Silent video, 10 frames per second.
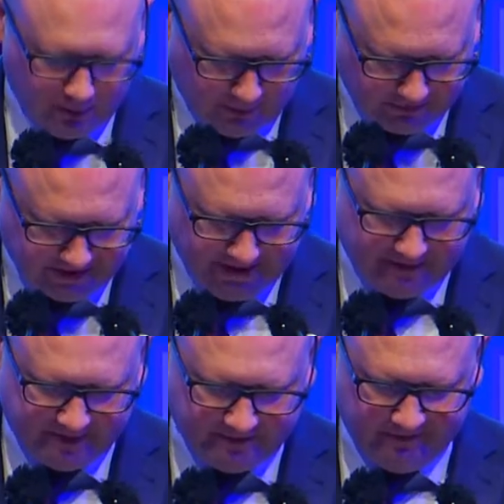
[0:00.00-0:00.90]
signed
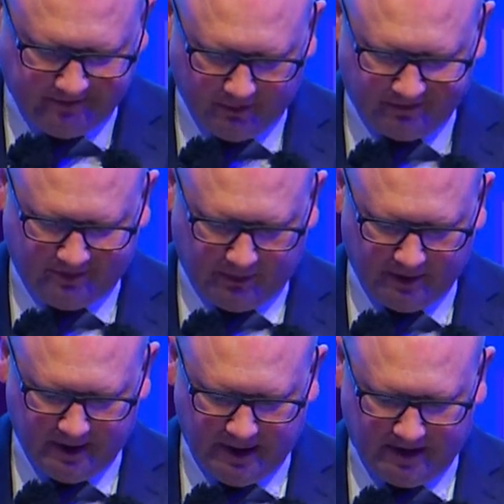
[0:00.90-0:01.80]
between Vodafone
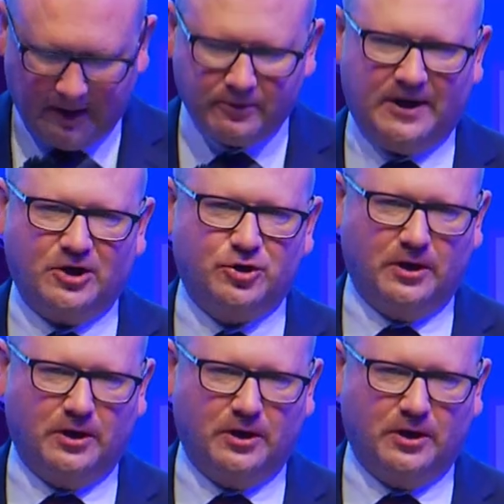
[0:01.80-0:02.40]
and our national